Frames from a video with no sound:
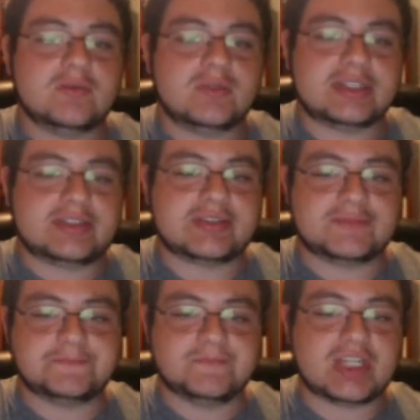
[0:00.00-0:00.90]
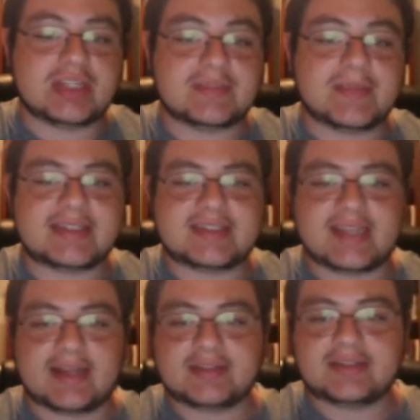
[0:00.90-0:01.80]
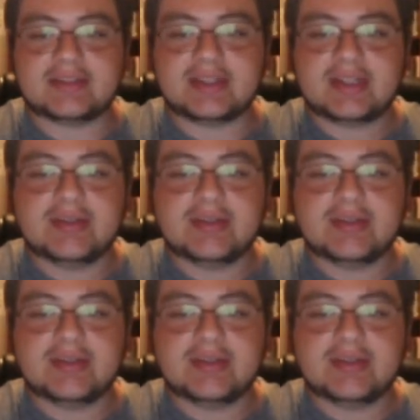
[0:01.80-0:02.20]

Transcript: which, it makes sense.